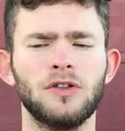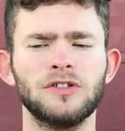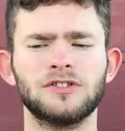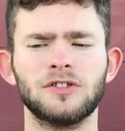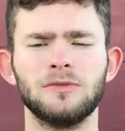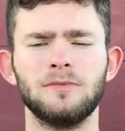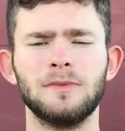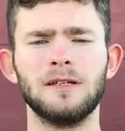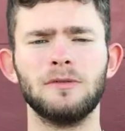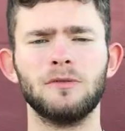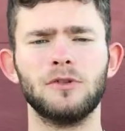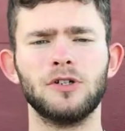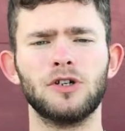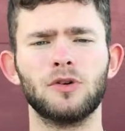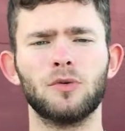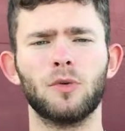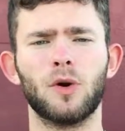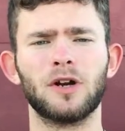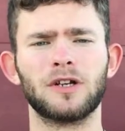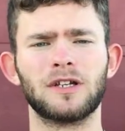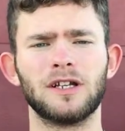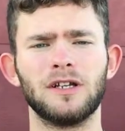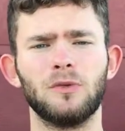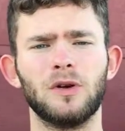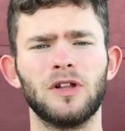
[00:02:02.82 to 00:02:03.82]
this would mean when you're
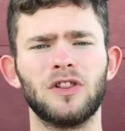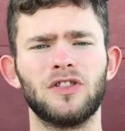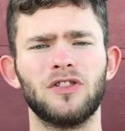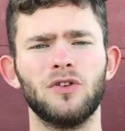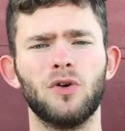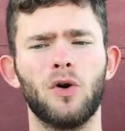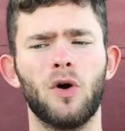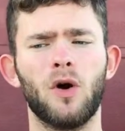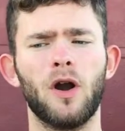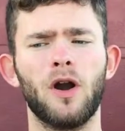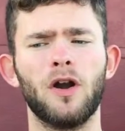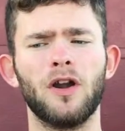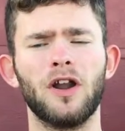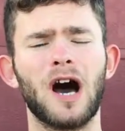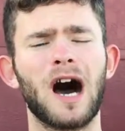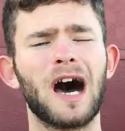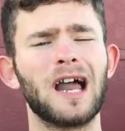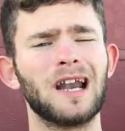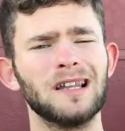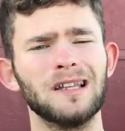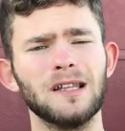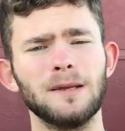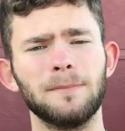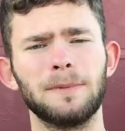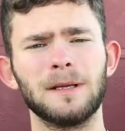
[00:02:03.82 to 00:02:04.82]
working with your
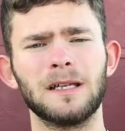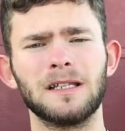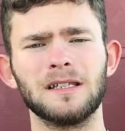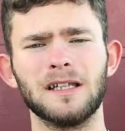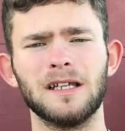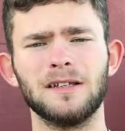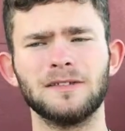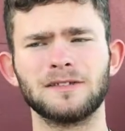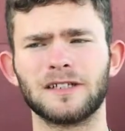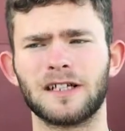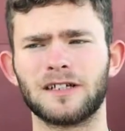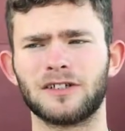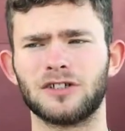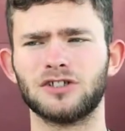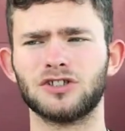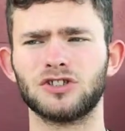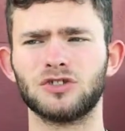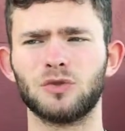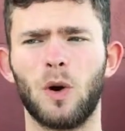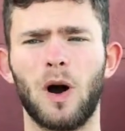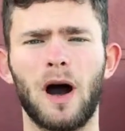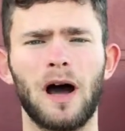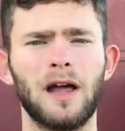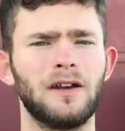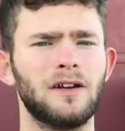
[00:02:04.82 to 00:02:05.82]
non-Olympic lifts like your
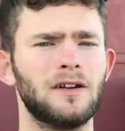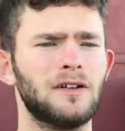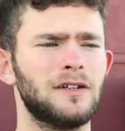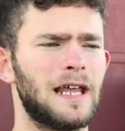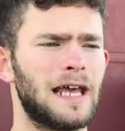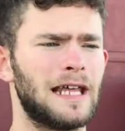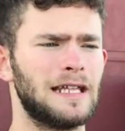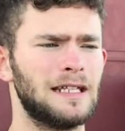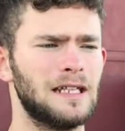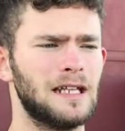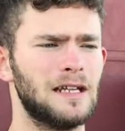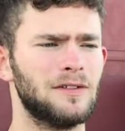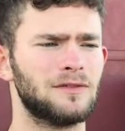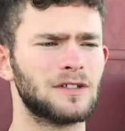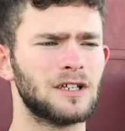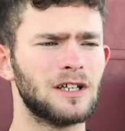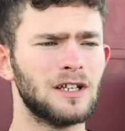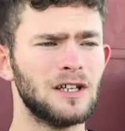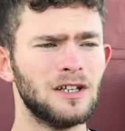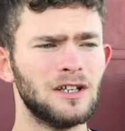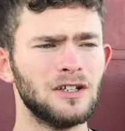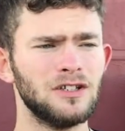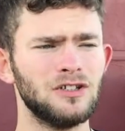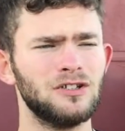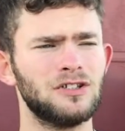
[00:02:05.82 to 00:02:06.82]
squat and your deadlift,
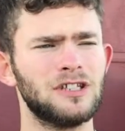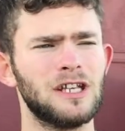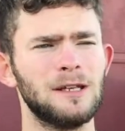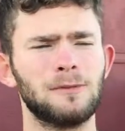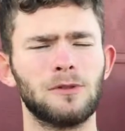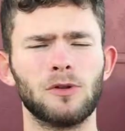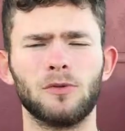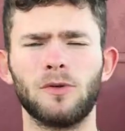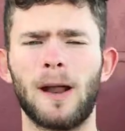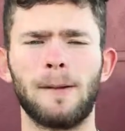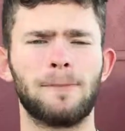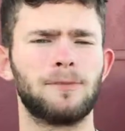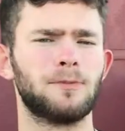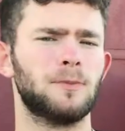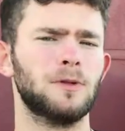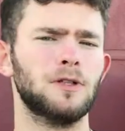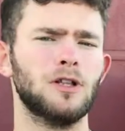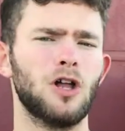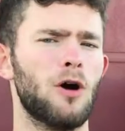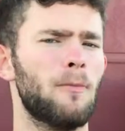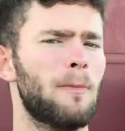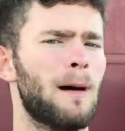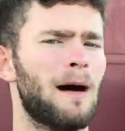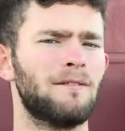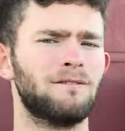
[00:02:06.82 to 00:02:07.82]
you keep the reps
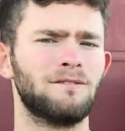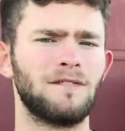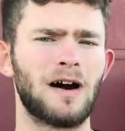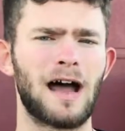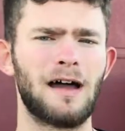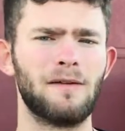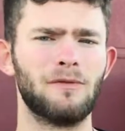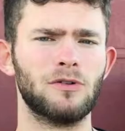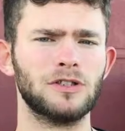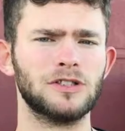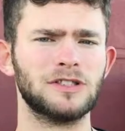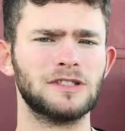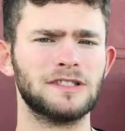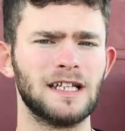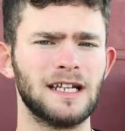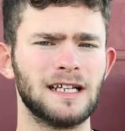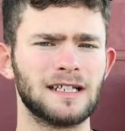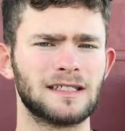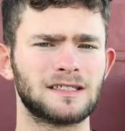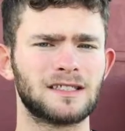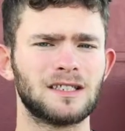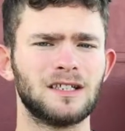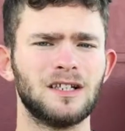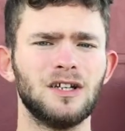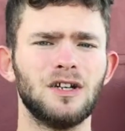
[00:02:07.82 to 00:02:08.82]
below about 5 or
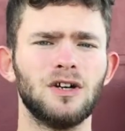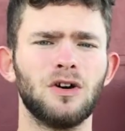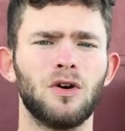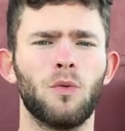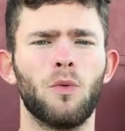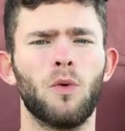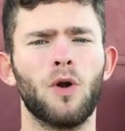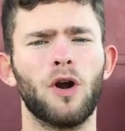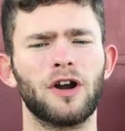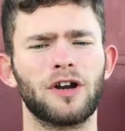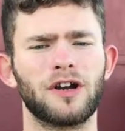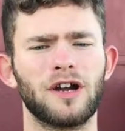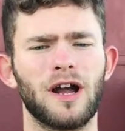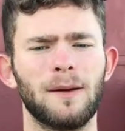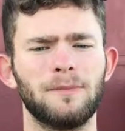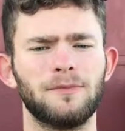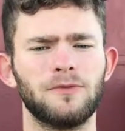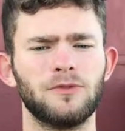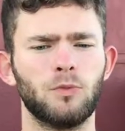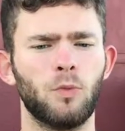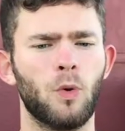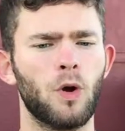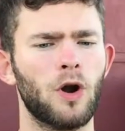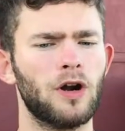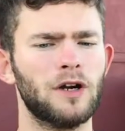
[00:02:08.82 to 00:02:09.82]
6, work
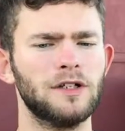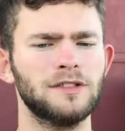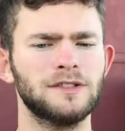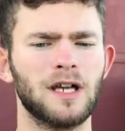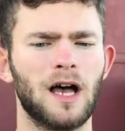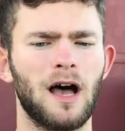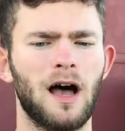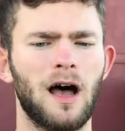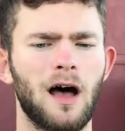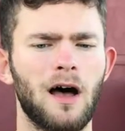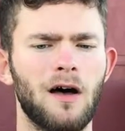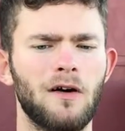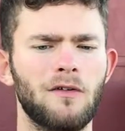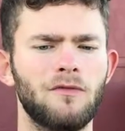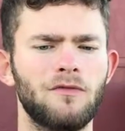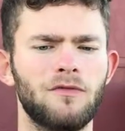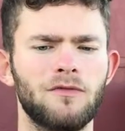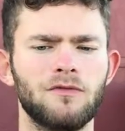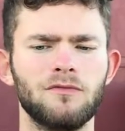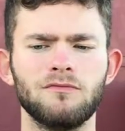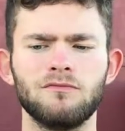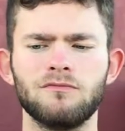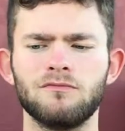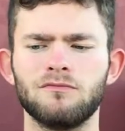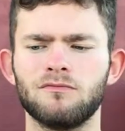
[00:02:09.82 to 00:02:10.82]
upwards
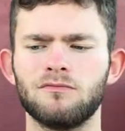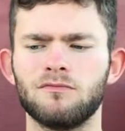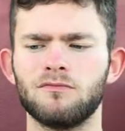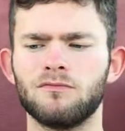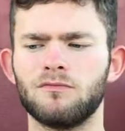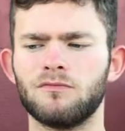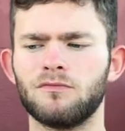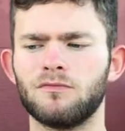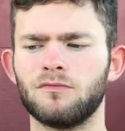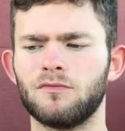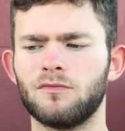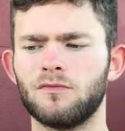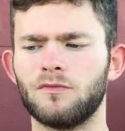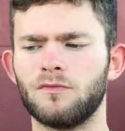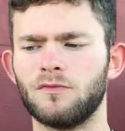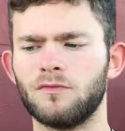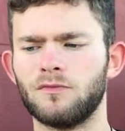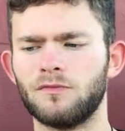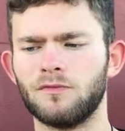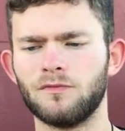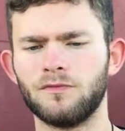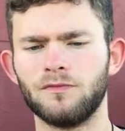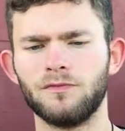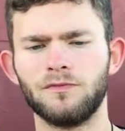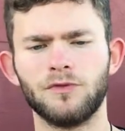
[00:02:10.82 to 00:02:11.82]
of
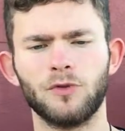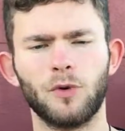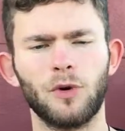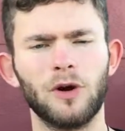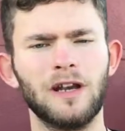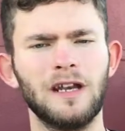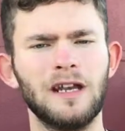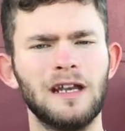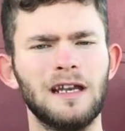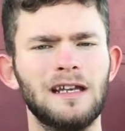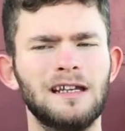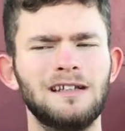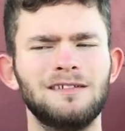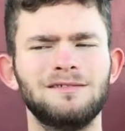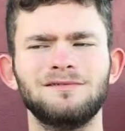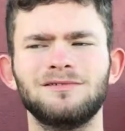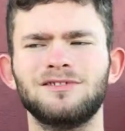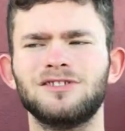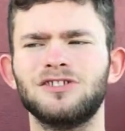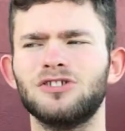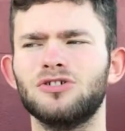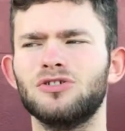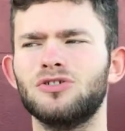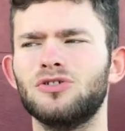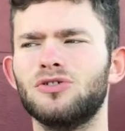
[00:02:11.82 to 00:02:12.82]
3
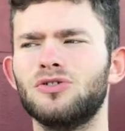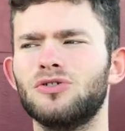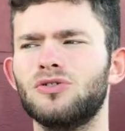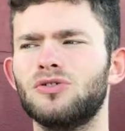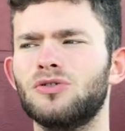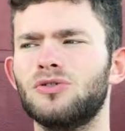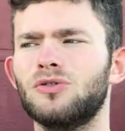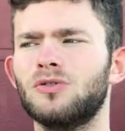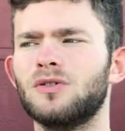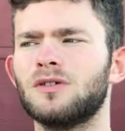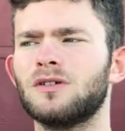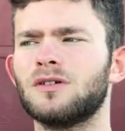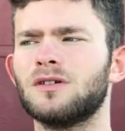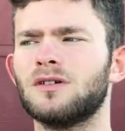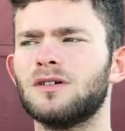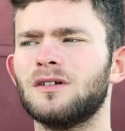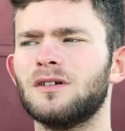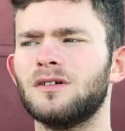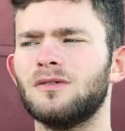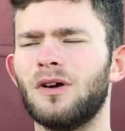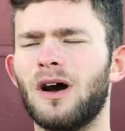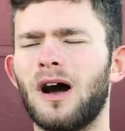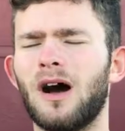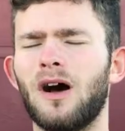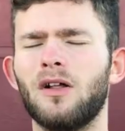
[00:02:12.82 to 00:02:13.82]
to,
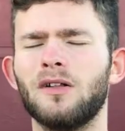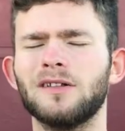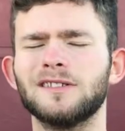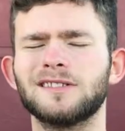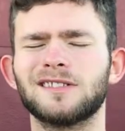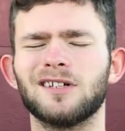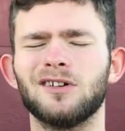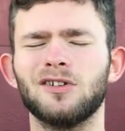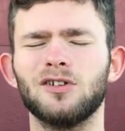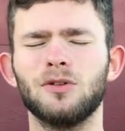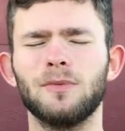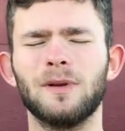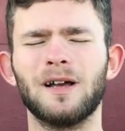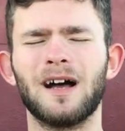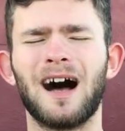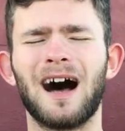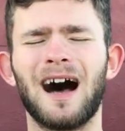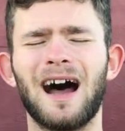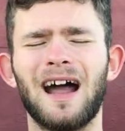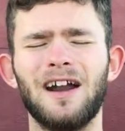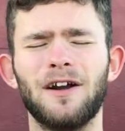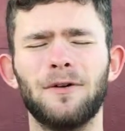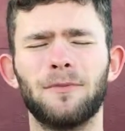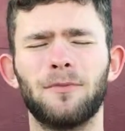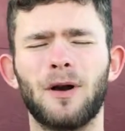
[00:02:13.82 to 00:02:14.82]
well, let's go a little bit
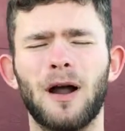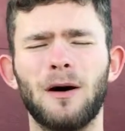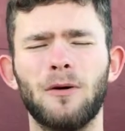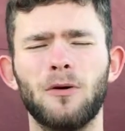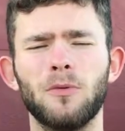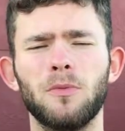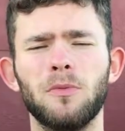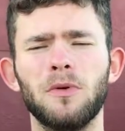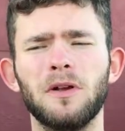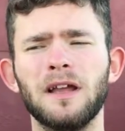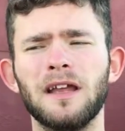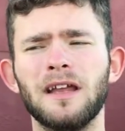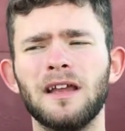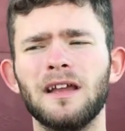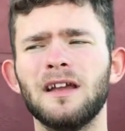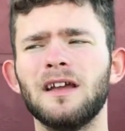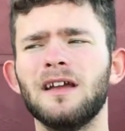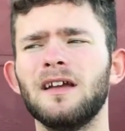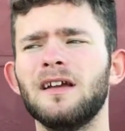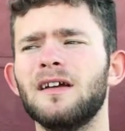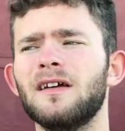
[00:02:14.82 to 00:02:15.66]
higher, probably